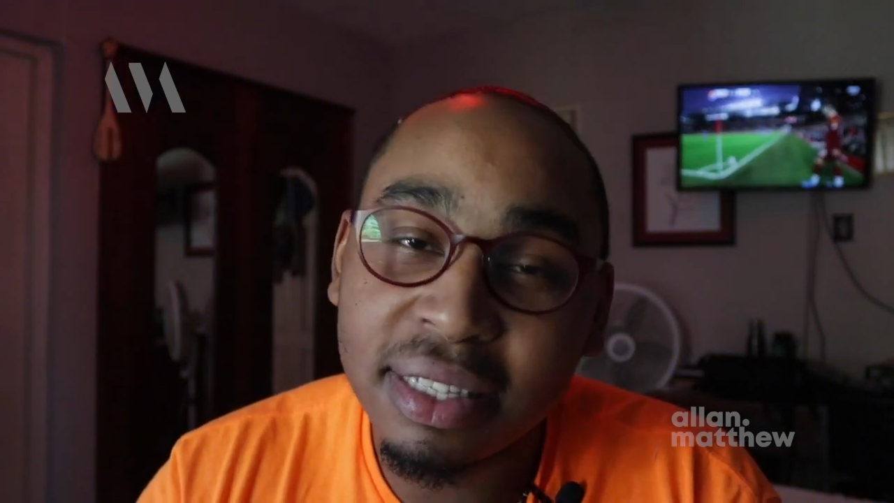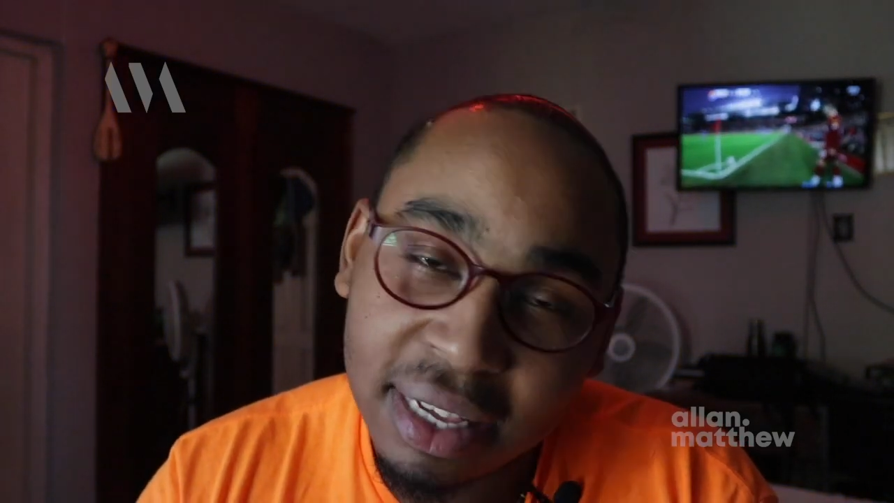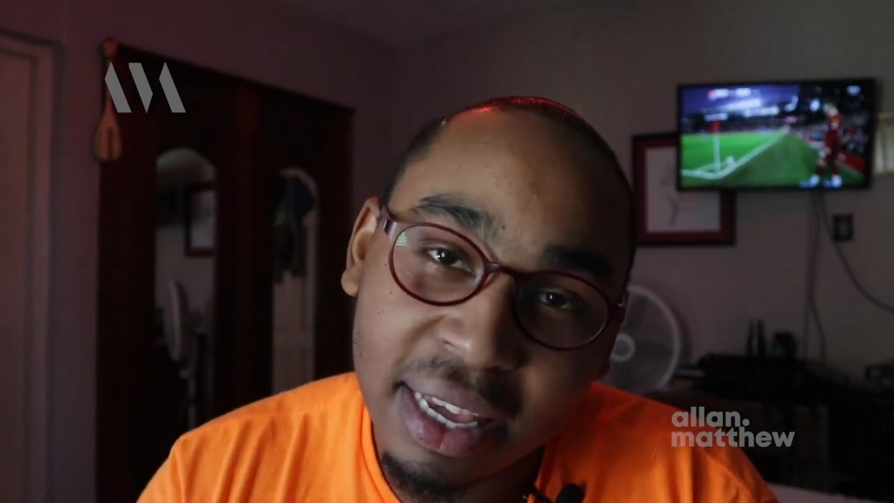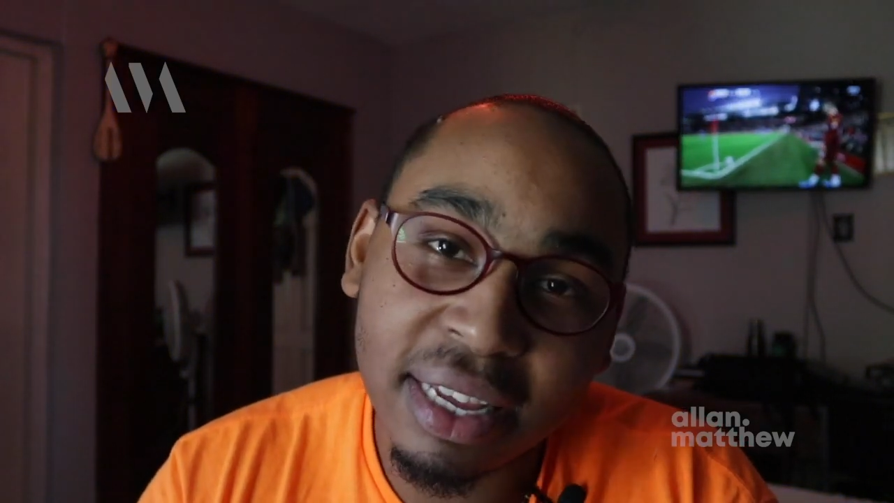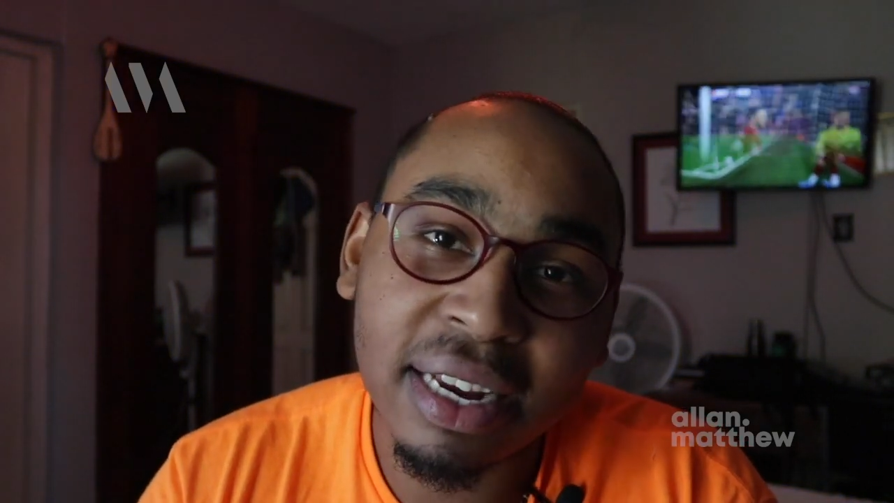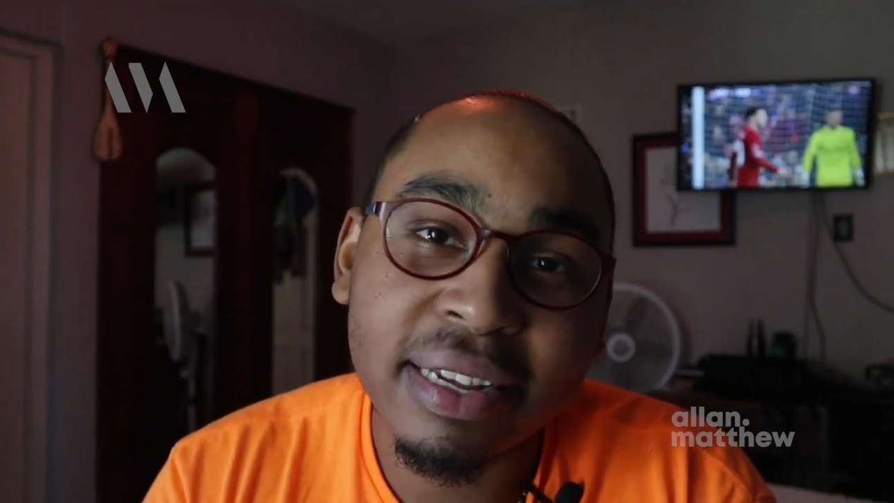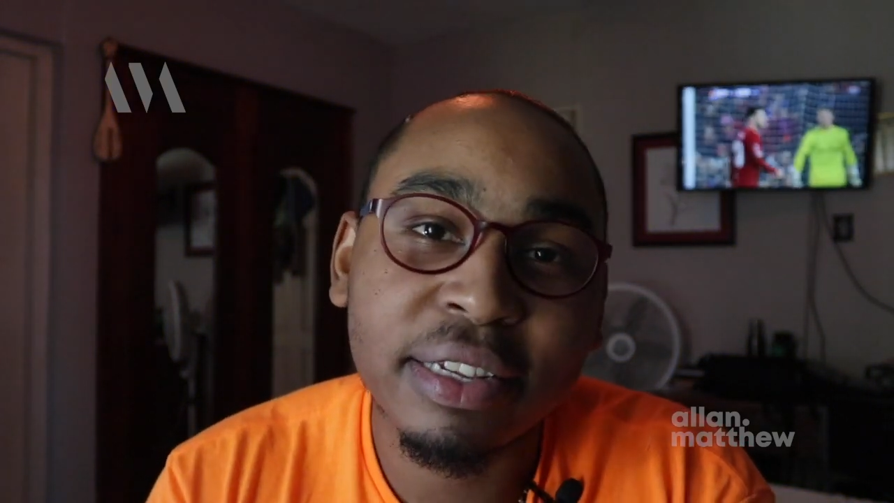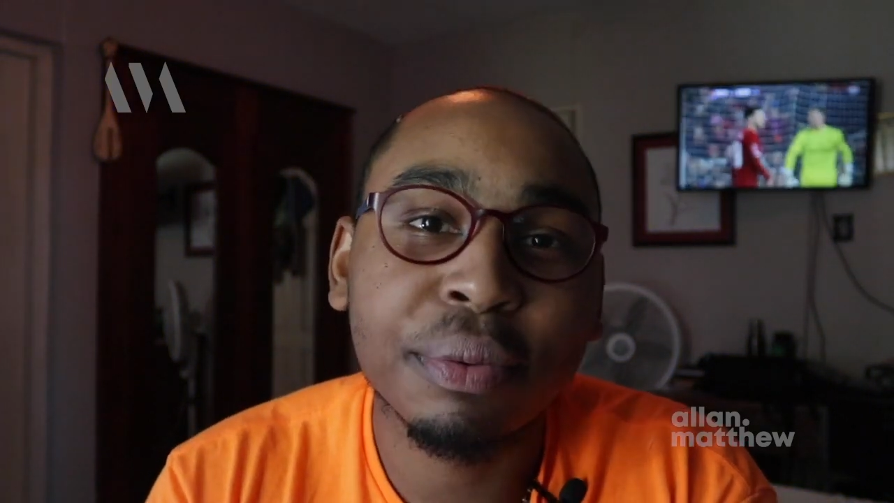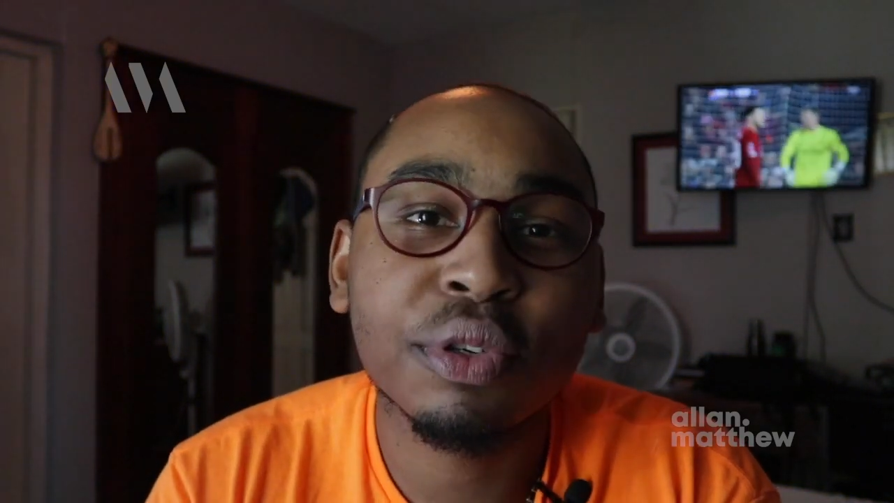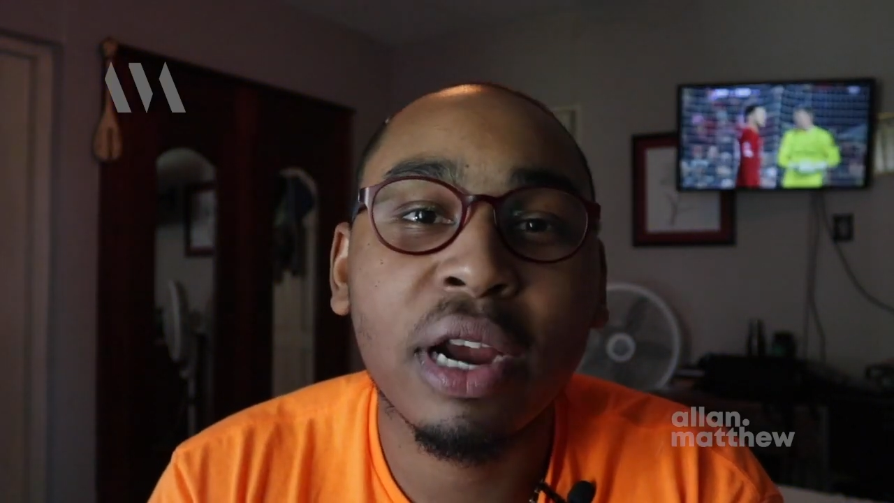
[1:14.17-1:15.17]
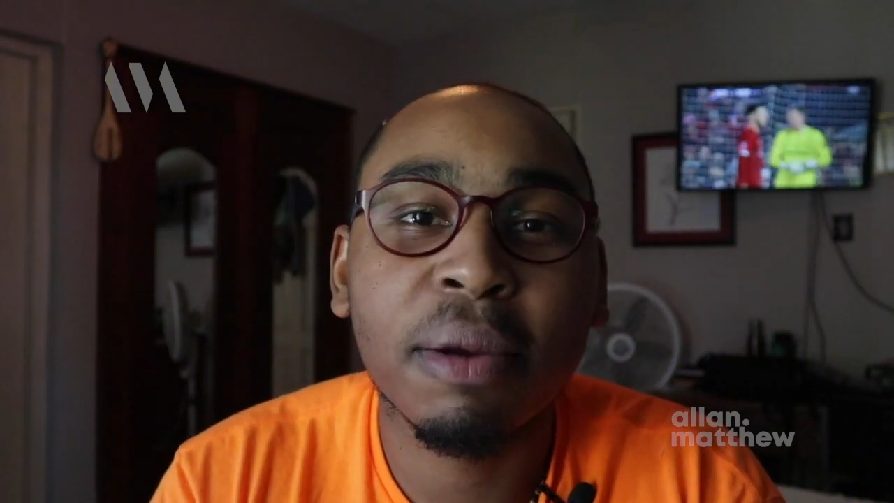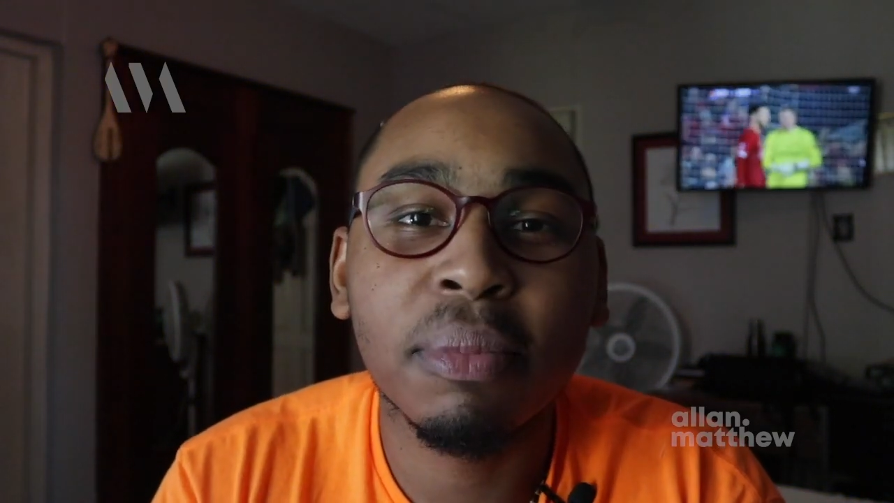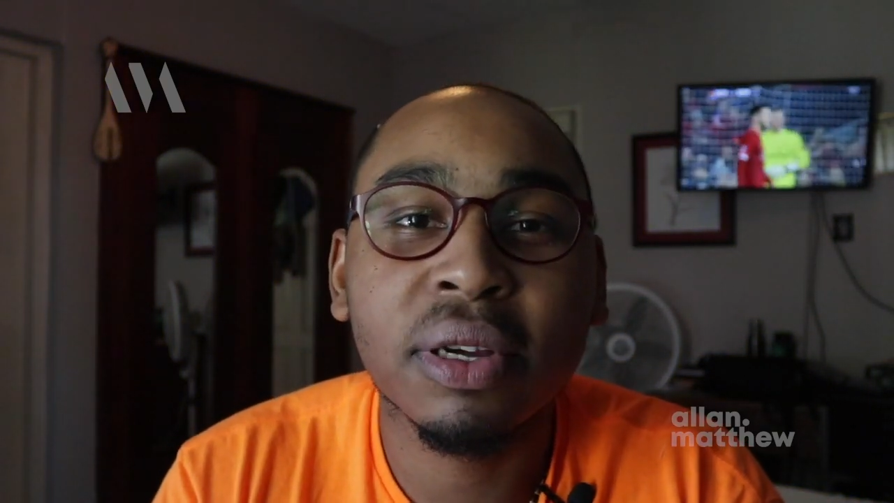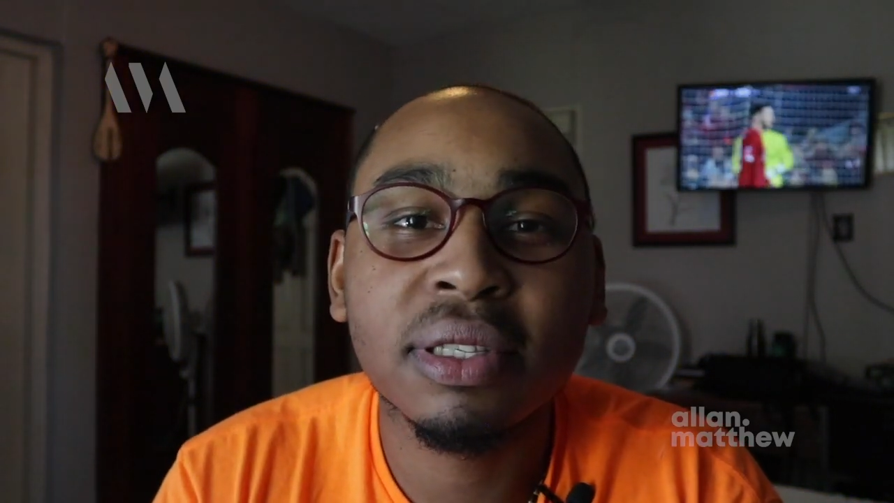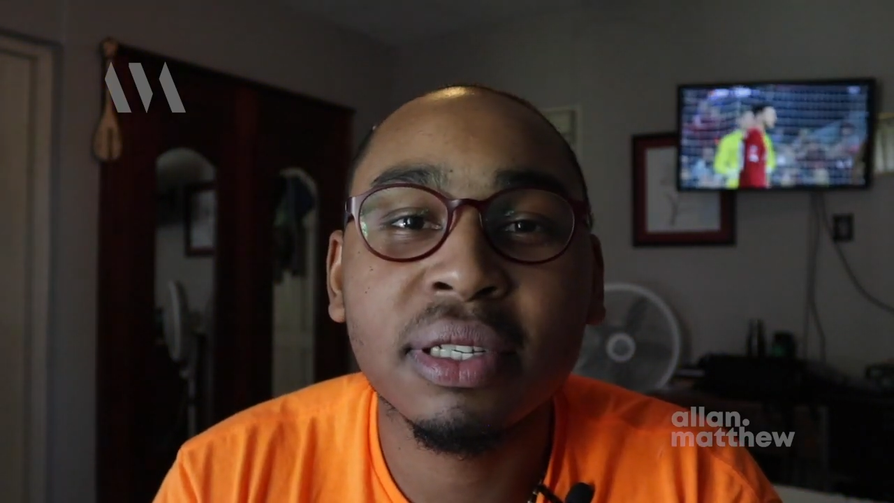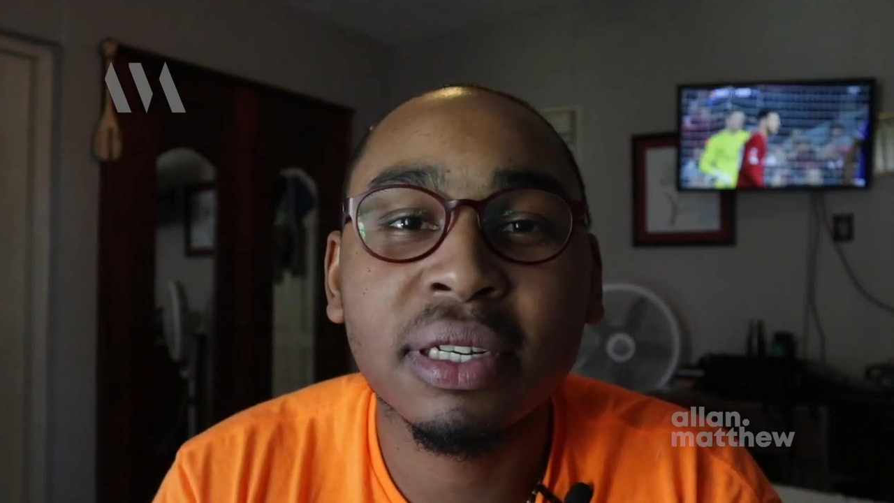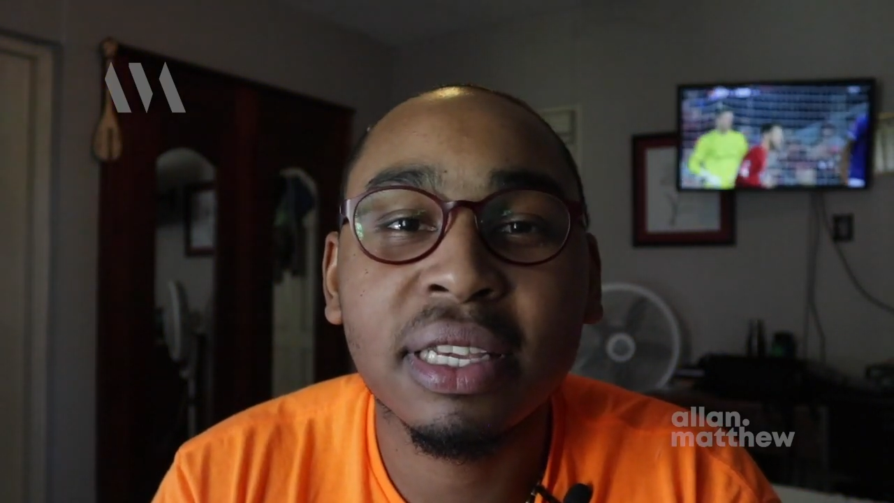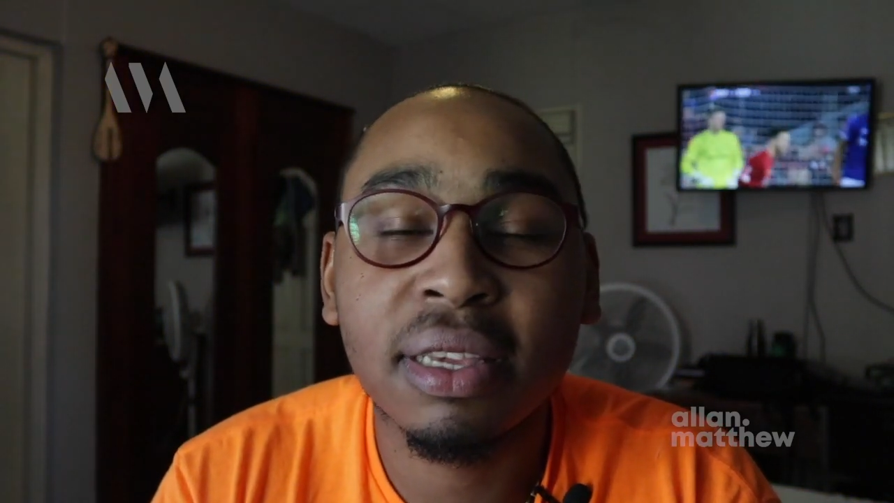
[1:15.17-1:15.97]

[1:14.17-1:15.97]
you hit that subscribe button,